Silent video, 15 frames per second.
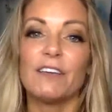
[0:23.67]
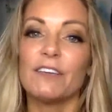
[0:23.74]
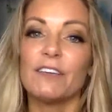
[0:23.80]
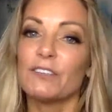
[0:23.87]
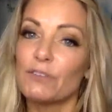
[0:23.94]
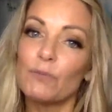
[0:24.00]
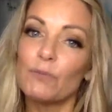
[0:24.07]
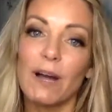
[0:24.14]

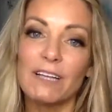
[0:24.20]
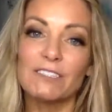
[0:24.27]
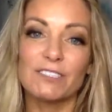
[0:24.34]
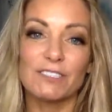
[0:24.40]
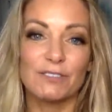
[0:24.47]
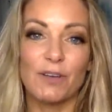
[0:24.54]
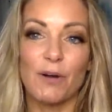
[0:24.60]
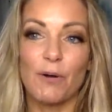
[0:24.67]
you'll want to
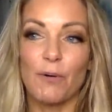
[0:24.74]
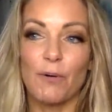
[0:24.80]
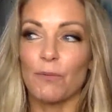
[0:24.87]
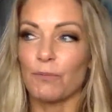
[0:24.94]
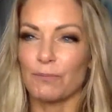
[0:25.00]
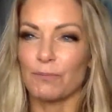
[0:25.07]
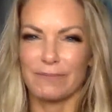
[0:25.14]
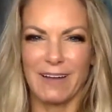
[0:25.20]
know
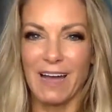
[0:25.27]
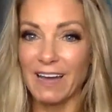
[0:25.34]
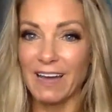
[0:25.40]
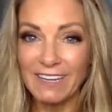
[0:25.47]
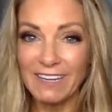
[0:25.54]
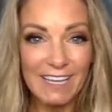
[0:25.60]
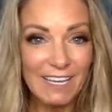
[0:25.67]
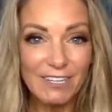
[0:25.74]
how
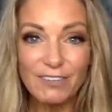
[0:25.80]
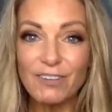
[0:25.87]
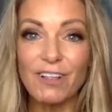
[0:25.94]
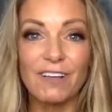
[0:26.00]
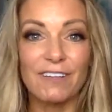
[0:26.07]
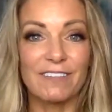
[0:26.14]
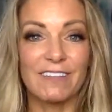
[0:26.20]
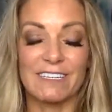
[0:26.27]
do you handle
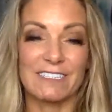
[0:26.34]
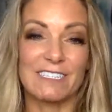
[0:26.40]
all this?